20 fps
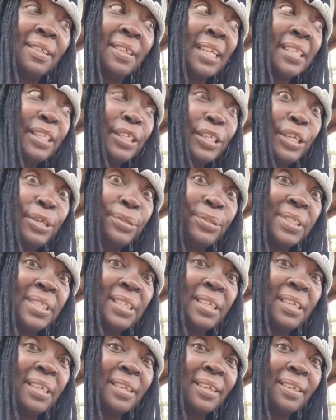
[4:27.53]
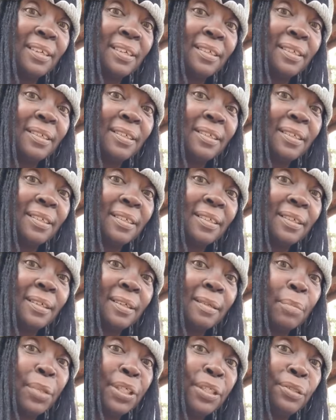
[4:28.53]
And the youth see it.
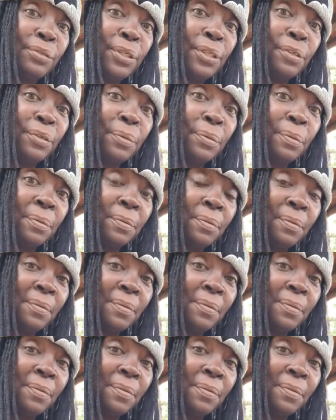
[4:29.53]
But do you?